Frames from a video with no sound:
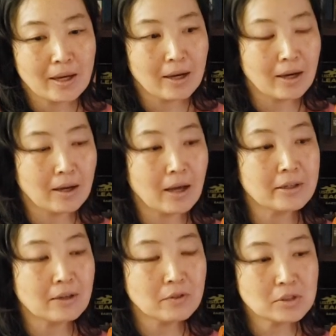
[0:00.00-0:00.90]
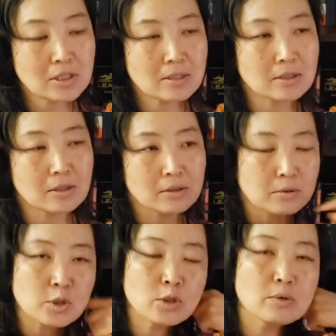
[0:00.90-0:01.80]
I'll give you just
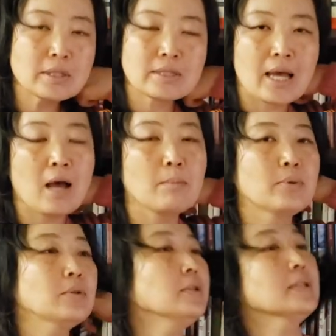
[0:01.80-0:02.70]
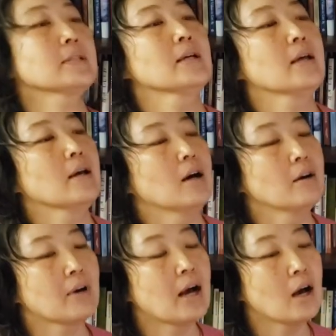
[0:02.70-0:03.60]
two examples
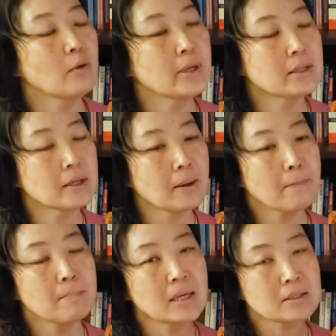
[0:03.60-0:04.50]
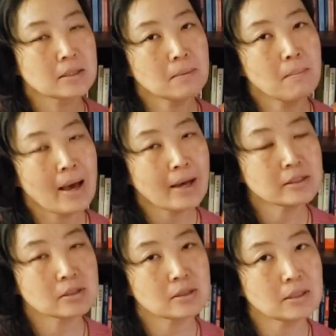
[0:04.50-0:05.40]
of how we can mix and
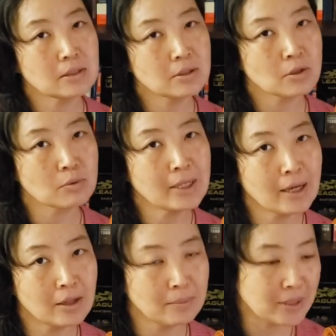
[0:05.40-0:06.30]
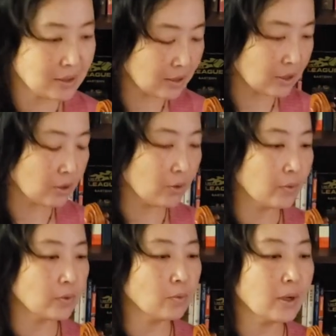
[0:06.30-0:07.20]
match these three elements.
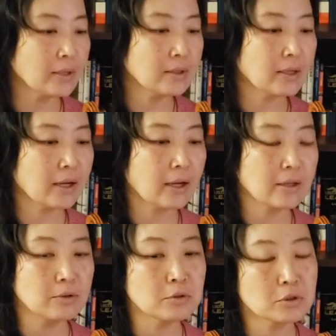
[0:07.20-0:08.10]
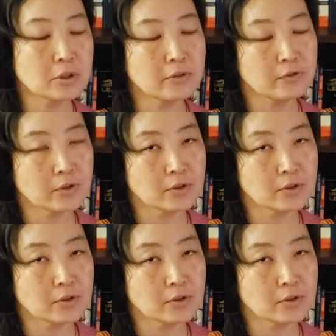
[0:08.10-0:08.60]
So the one that I usually